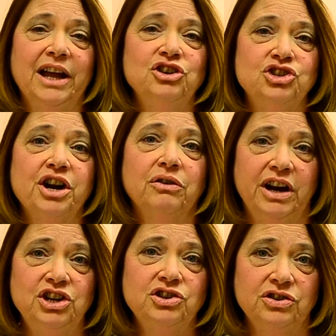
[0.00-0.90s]
and
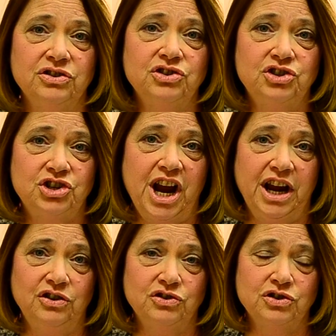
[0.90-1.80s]
generations
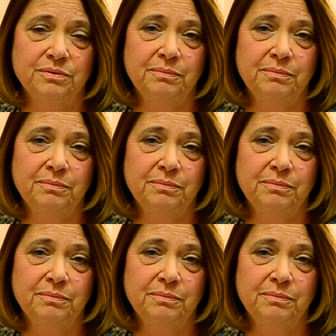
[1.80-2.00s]
change.